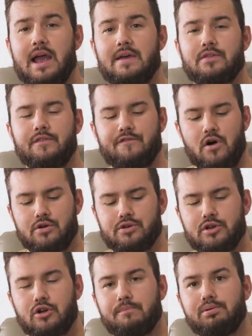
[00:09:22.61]
And the
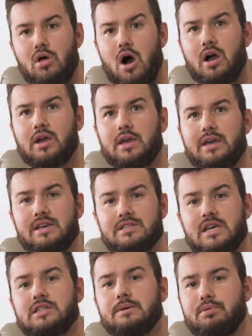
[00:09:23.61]
farther your block
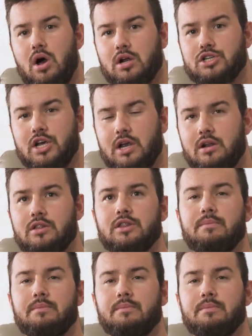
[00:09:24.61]
is in the blockchain,